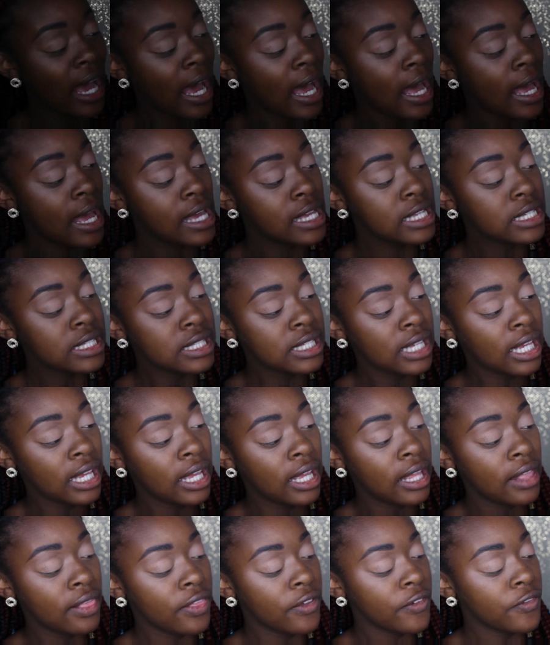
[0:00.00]
eyes.
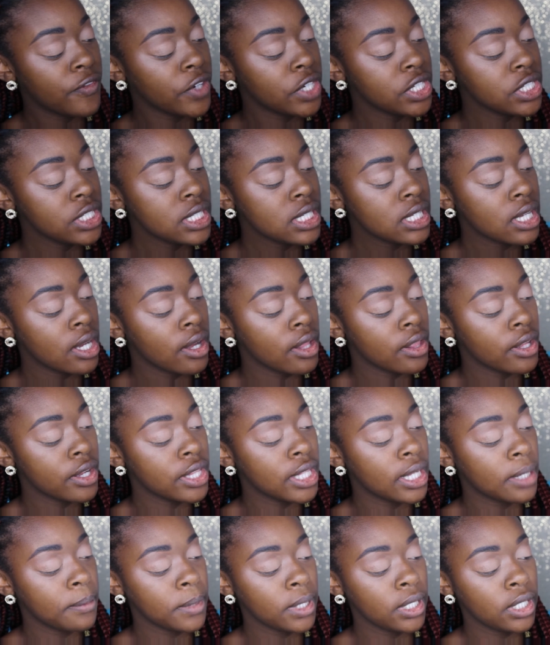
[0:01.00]
And the first color
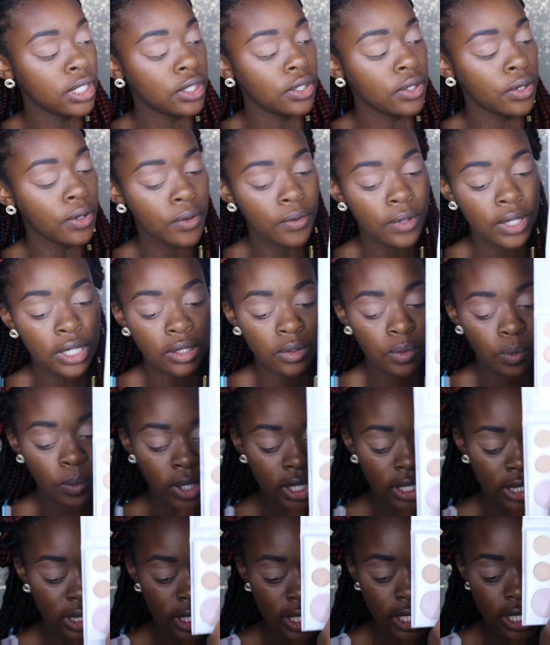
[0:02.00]
that I'm going to go in
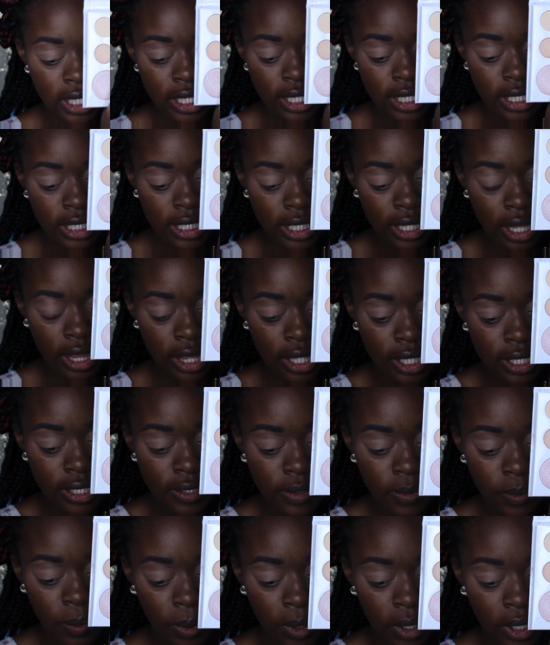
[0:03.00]
with is
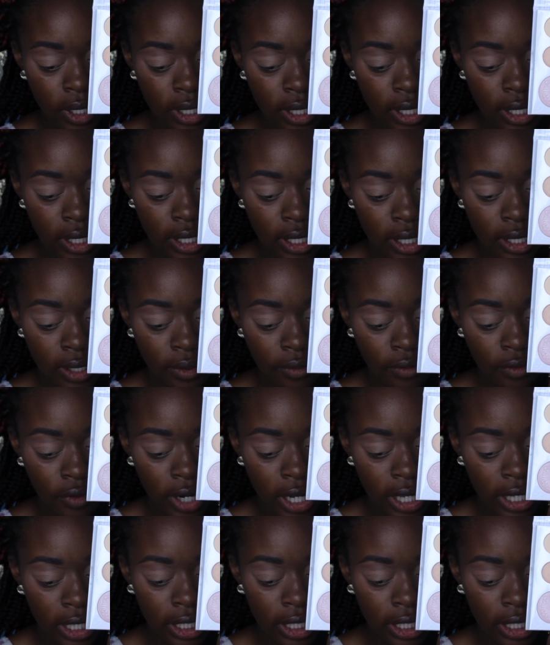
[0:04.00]
this one right